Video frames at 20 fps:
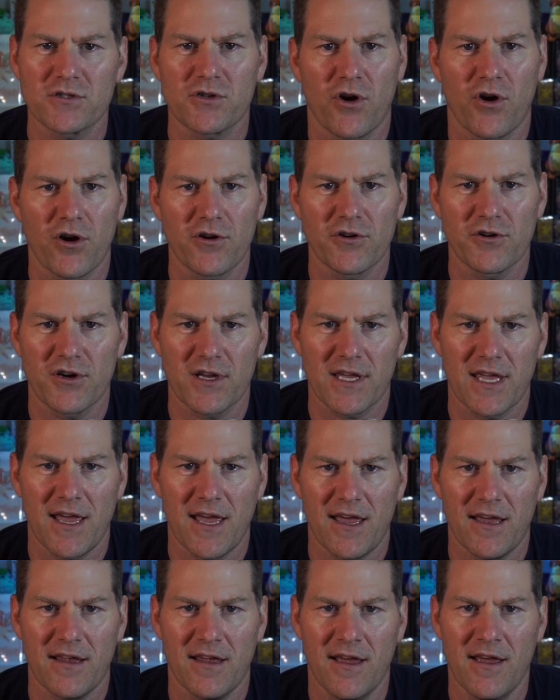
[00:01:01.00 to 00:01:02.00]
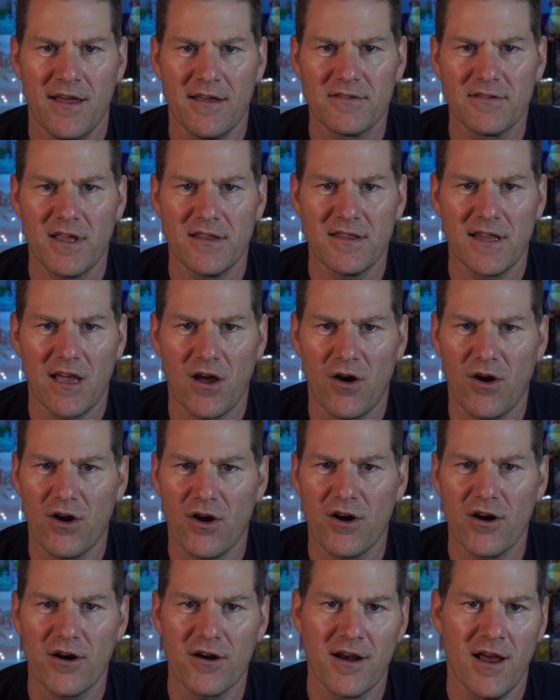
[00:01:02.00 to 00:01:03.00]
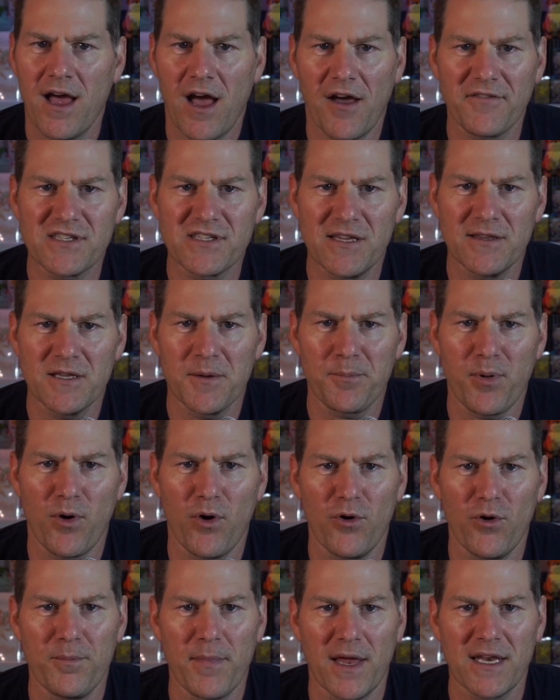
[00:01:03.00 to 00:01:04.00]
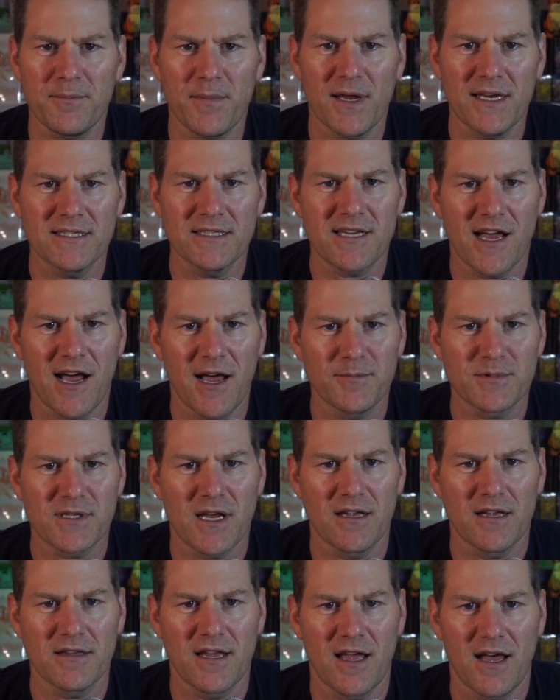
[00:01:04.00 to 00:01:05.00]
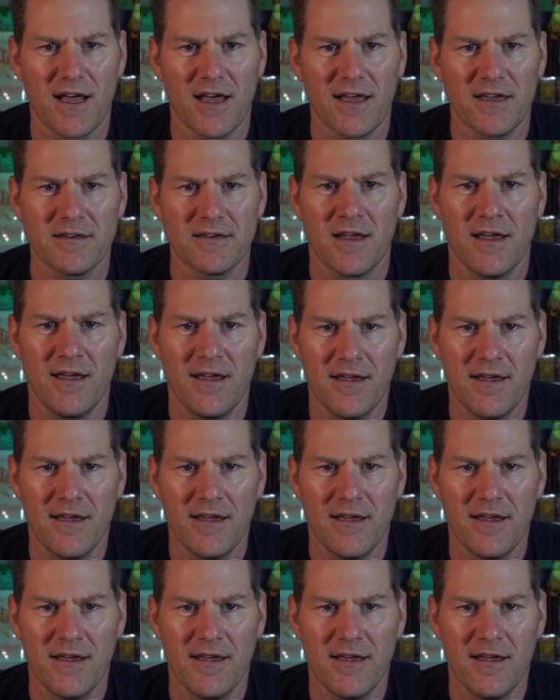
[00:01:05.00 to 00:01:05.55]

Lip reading: harder to get than they are. I've seen them pulled many, many times online.